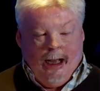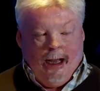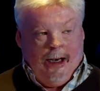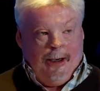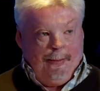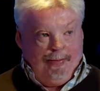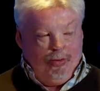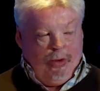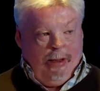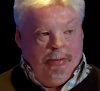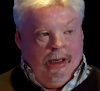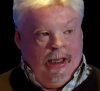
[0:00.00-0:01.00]
And
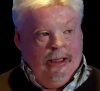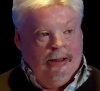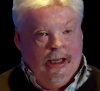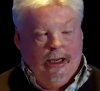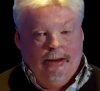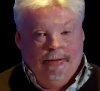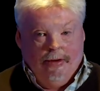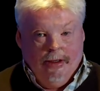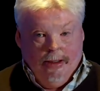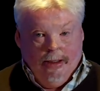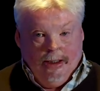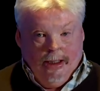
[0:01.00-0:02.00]
I'm lying there.
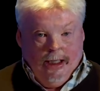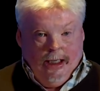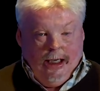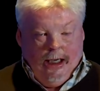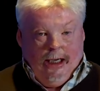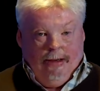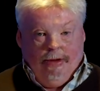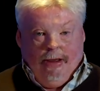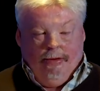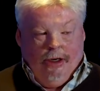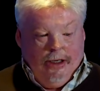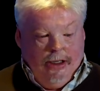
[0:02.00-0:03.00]

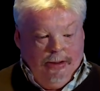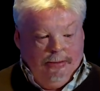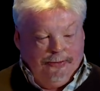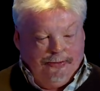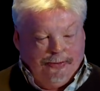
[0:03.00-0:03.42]
I've got